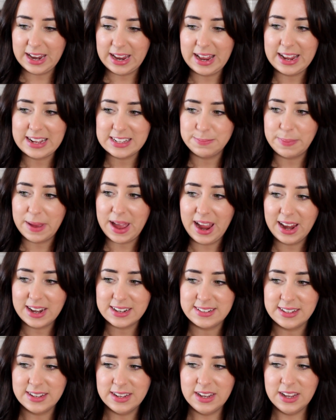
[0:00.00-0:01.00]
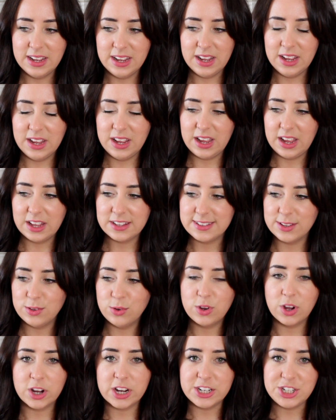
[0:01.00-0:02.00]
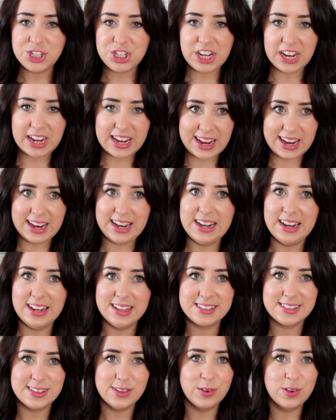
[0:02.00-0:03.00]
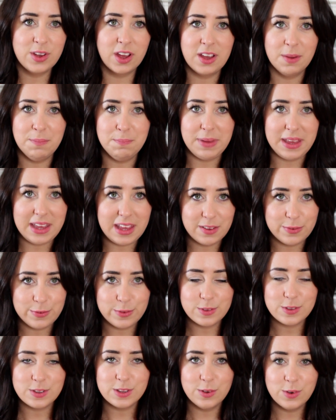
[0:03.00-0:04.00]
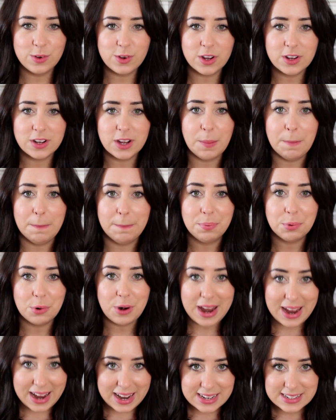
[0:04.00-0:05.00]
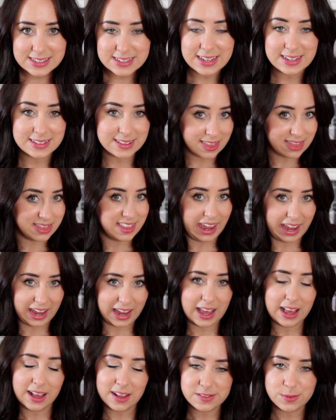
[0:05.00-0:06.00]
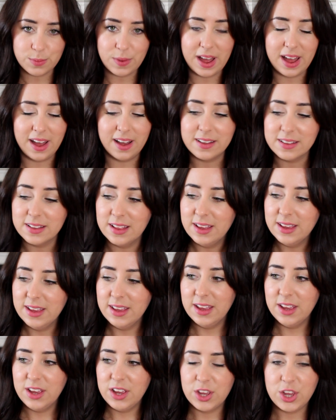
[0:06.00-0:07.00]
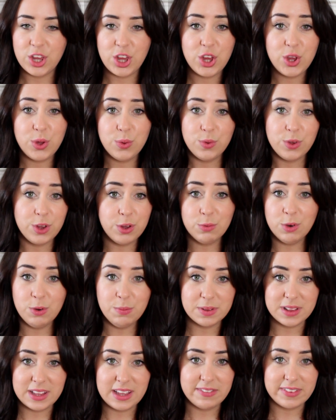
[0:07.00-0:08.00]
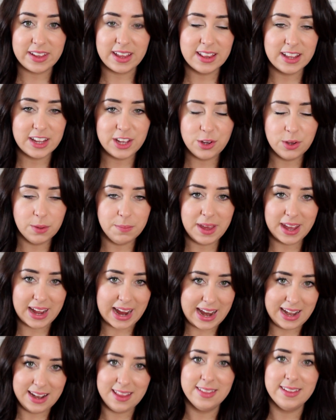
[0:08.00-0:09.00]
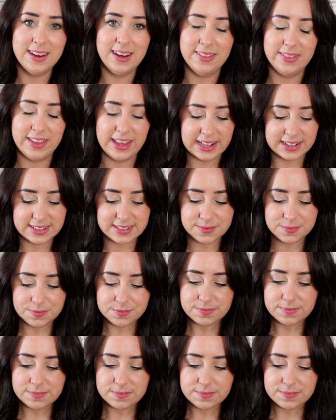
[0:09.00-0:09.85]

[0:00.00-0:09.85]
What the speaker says: expect, slow cooker chicken, slow cooker beef, slow cooker bread is a thing as well. You won't believe it. Like, you can make anything in this.